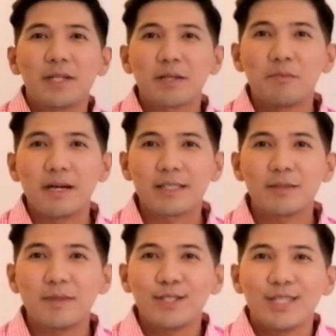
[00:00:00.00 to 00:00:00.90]
Welcome back
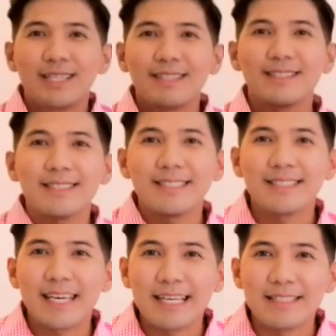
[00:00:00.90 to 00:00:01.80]
to my channel. This is
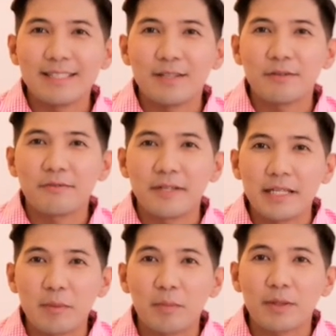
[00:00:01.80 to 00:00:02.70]
Casey, your
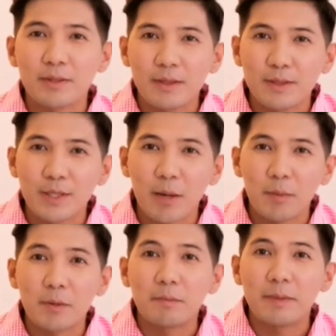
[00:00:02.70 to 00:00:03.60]
friendly personal
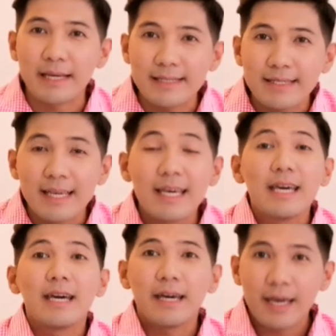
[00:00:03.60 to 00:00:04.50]
shopper based
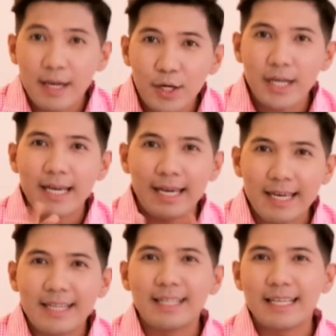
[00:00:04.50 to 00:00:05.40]
here
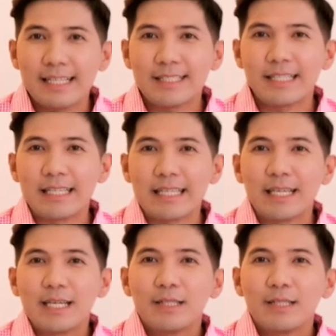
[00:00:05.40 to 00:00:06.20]
in Italy.